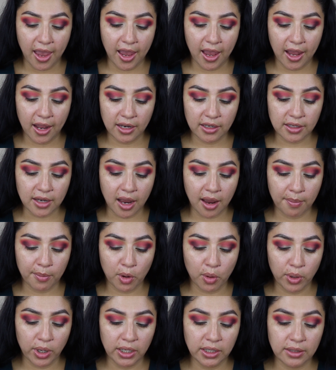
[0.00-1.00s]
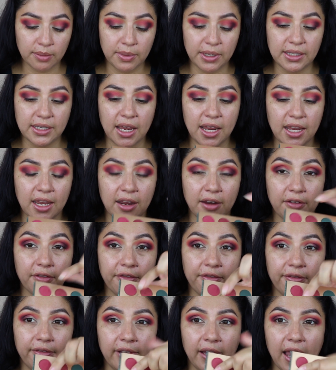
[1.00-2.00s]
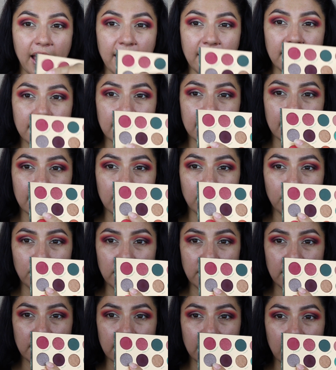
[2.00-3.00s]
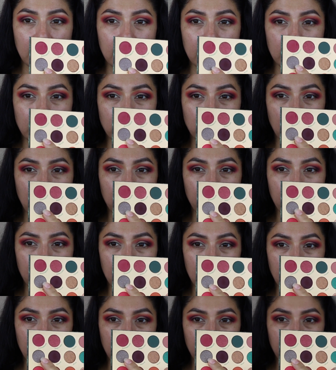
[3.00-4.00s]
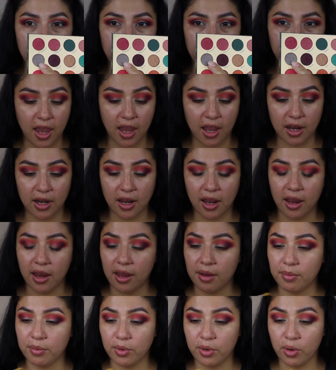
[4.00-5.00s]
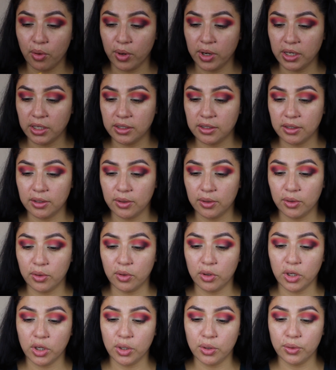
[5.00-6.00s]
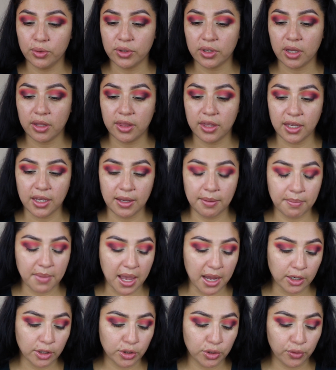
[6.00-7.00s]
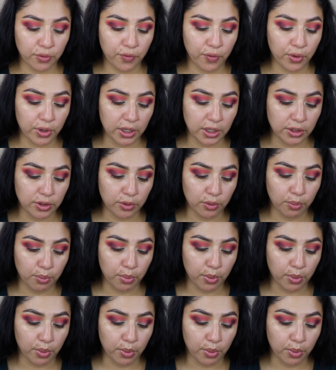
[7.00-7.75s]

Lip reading: And I'm going to be taking Flex, which is this shade right here. And I am going to use the MAC 242